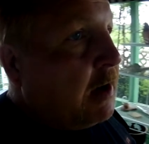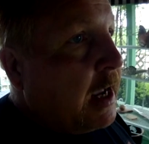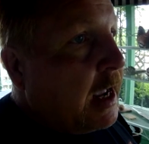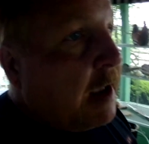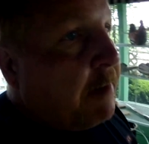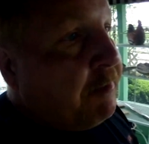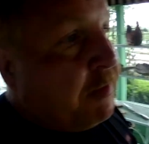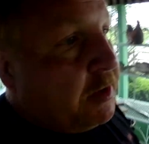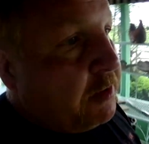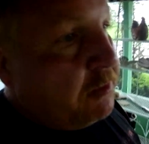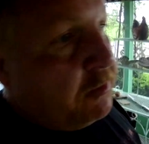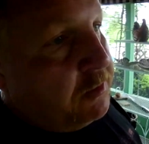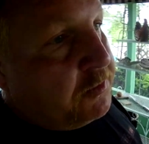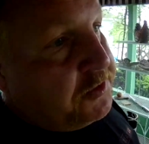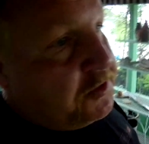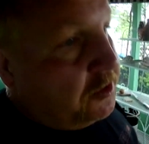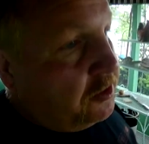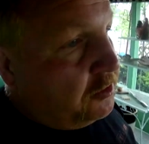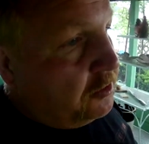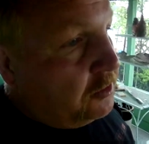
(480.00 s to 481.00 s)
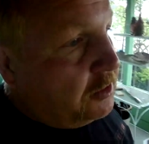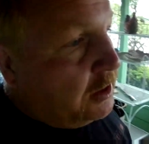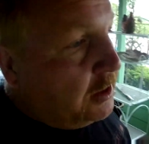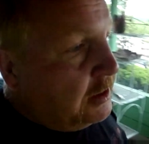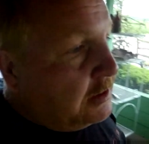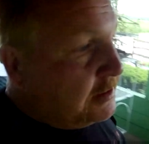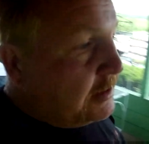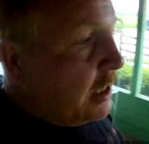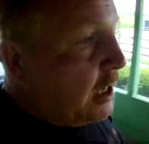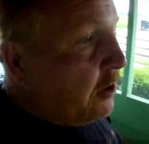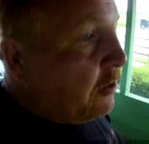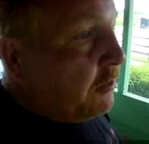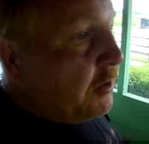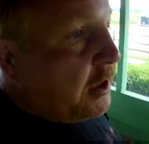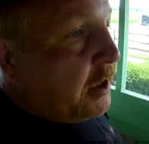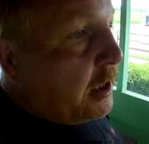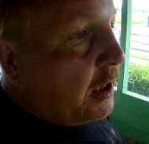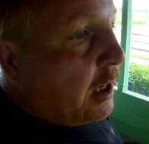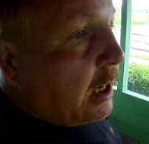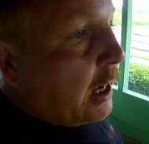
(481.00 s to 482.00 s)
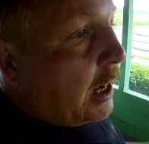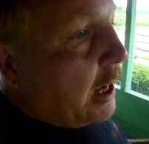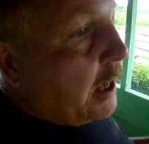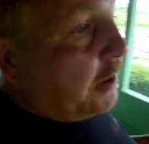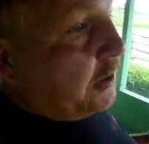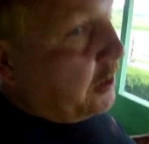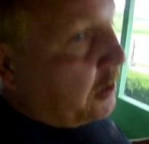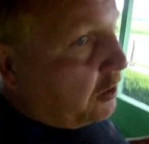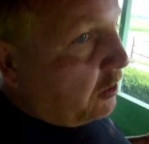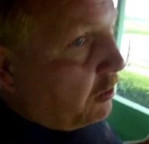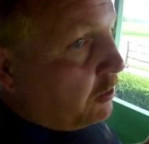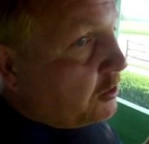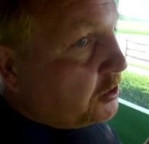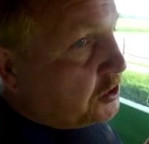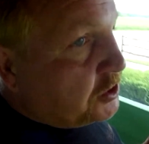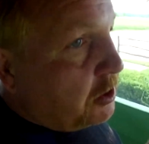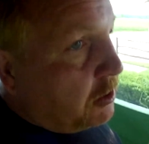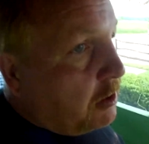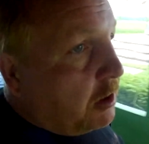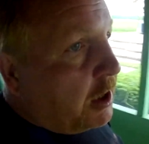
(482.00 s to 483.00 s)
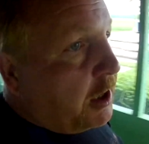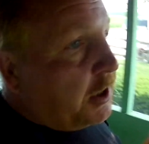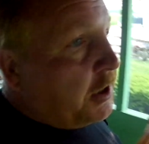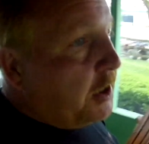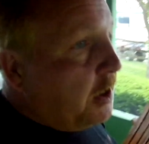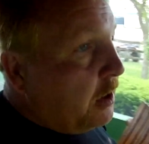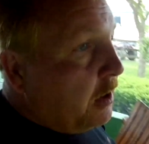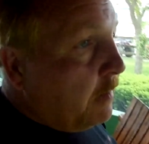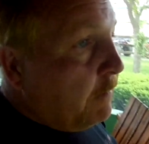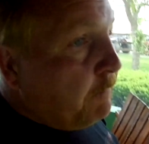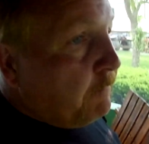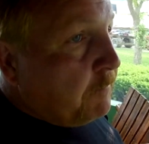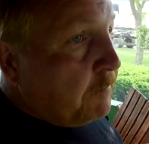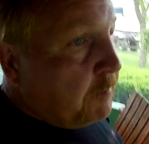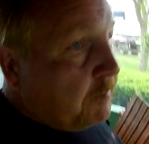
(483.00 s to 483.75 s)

happened to Saturday I had the car show lined up